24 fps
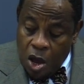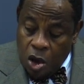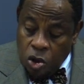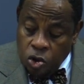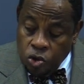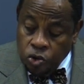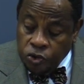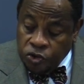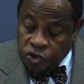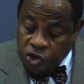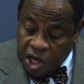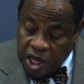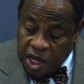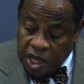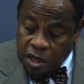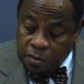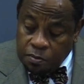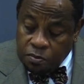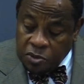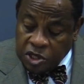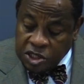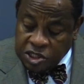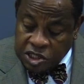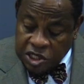who
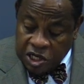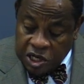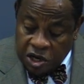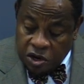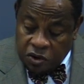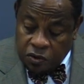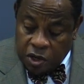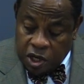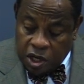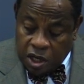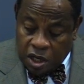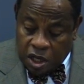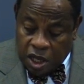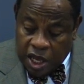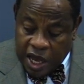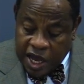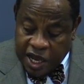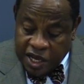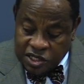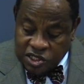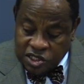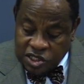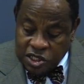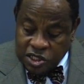then
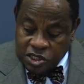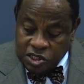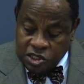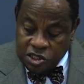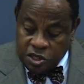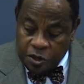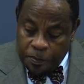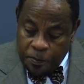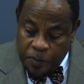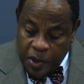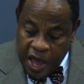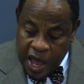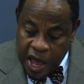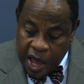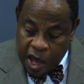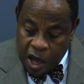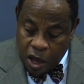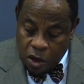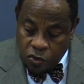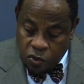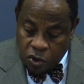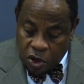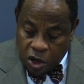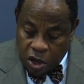materializes the
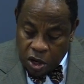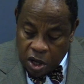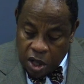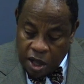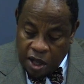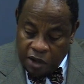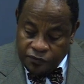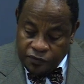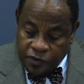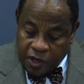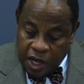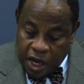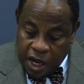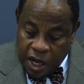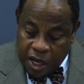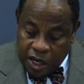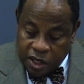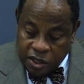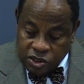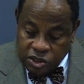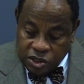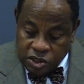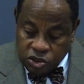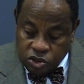power of
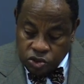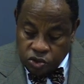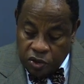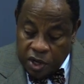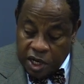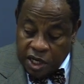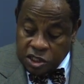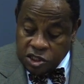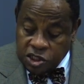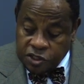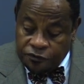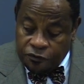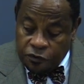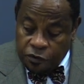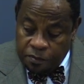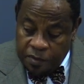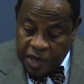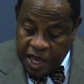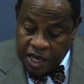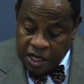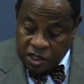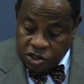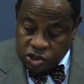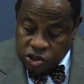God's
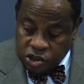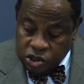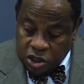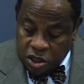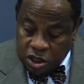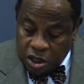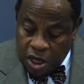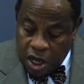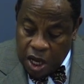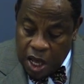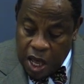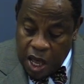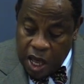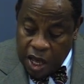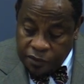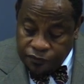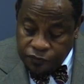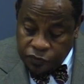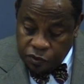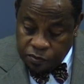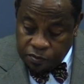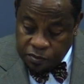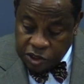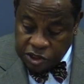transformation
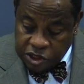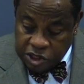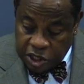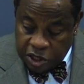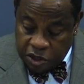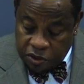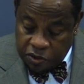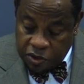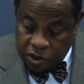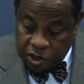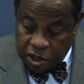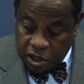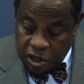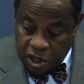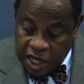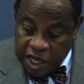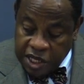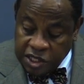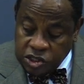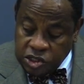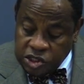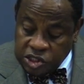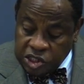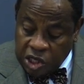of the material
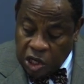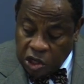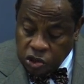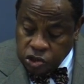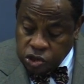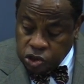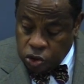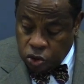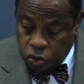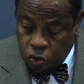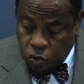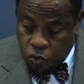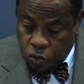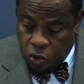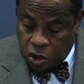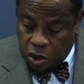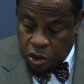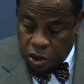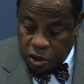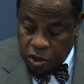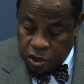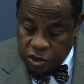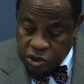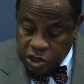and social
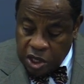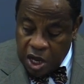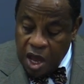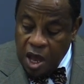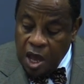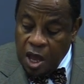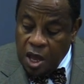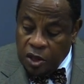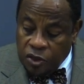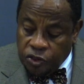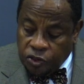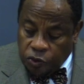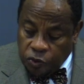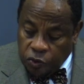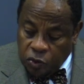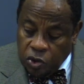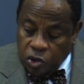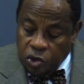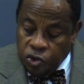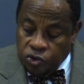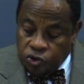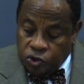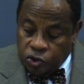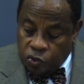world
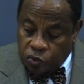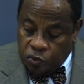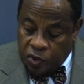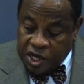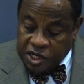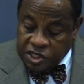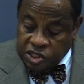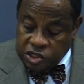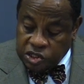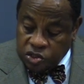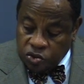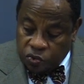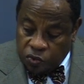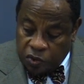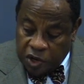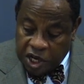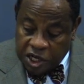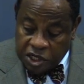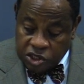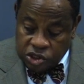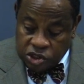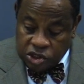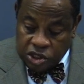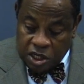through the
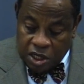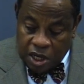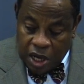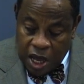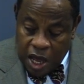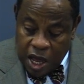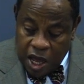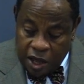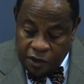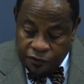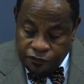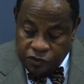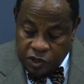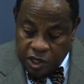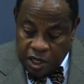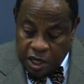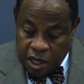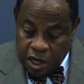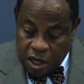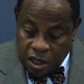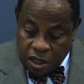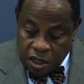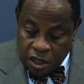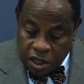restoration of
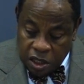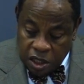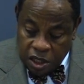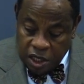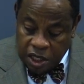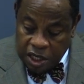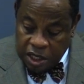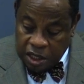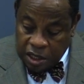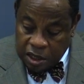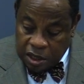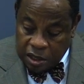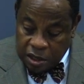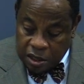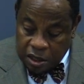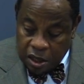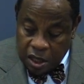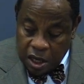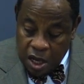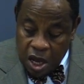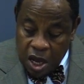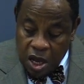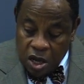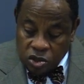the unclean
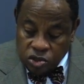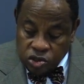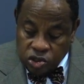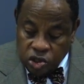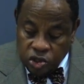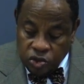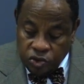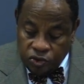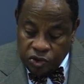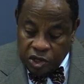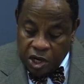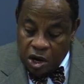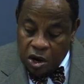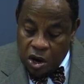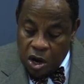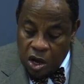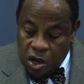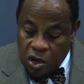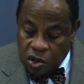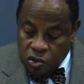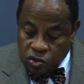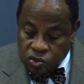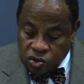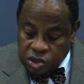to their
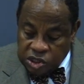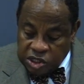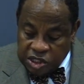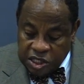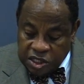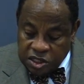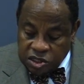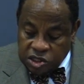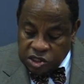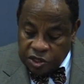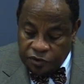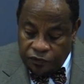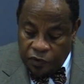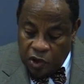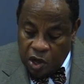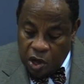own sense of